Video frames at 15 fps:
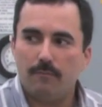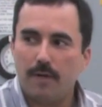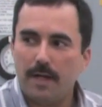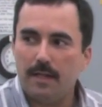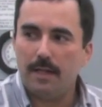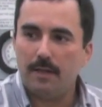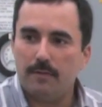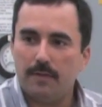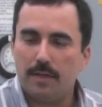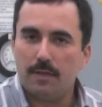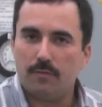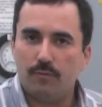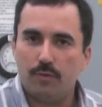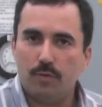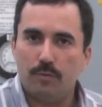right here in
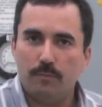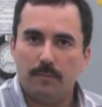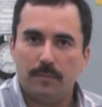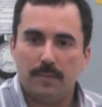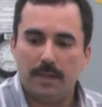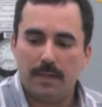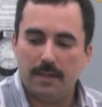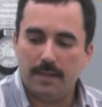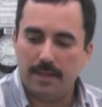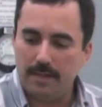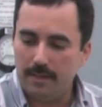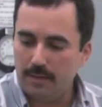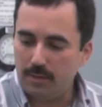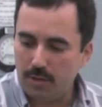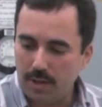this room, mm -hmm. uh,
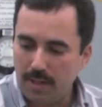in this